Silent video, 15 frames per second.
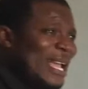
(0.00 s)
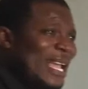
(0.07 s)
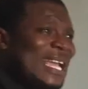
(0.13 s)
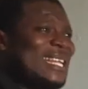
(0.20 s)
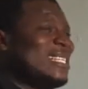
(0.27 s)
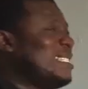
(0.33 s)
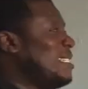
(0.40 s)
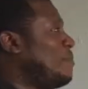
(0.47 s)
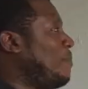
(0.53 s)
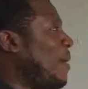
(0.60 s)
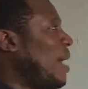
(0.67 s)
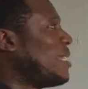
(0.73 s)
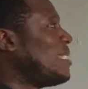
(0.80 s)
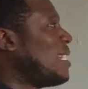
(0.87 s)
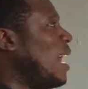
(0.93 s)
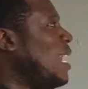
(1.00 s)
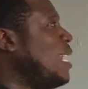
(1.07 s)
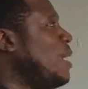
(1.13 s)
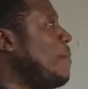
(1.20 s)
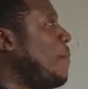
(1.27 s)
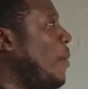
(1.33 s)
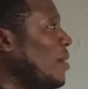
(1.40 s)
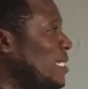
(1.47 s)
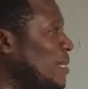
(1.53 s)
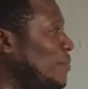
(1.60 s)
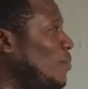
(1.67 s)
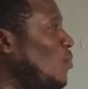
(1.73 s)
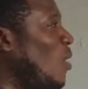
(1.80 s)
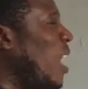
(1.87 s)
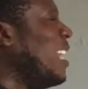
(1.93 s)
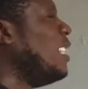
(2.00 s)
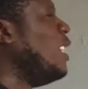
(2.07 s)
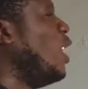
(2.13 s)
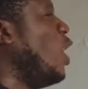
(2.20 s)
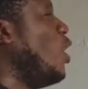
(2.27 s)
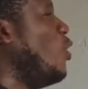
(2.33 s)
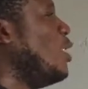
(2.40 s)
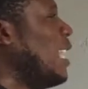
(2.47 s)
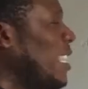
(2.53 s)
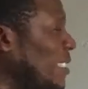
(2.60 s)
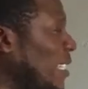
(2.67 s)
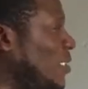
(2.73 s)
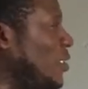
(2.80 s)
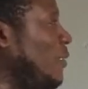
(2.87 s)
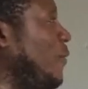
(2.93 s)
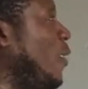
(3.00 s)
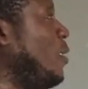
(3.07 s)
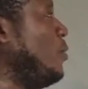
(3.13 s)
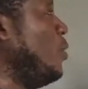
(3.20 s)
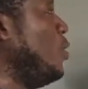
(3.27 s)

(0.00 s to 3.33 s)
It is practically impossible and unnecessary for us to